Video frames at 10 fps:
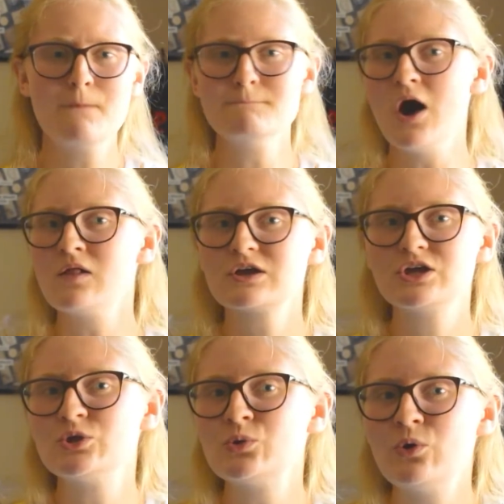
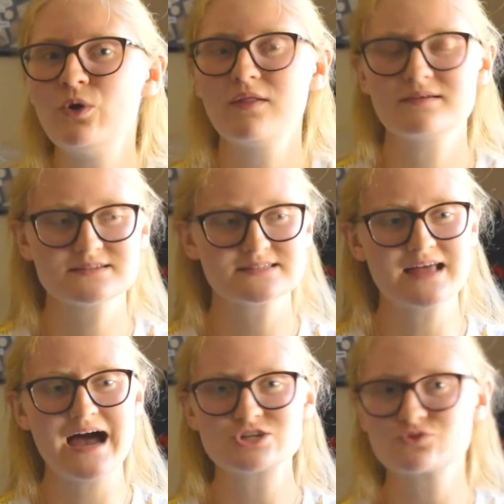
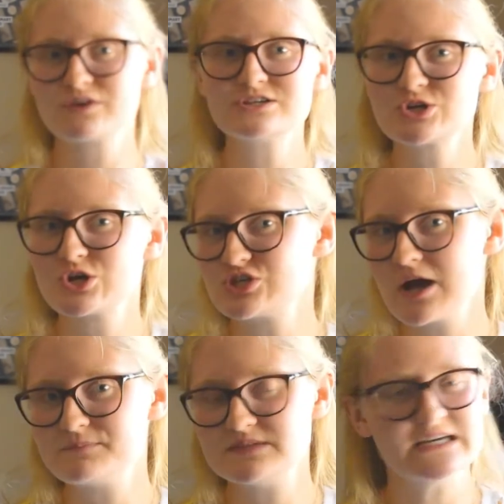molecule/research
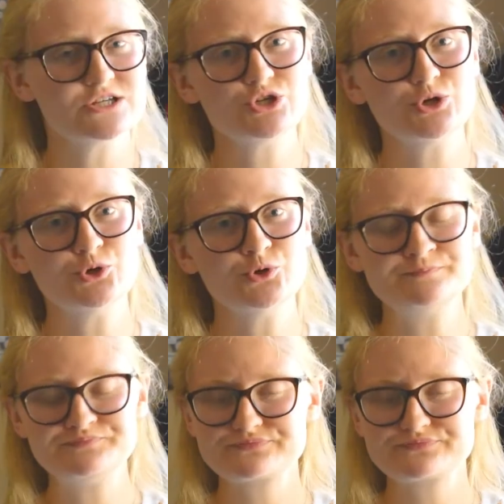update too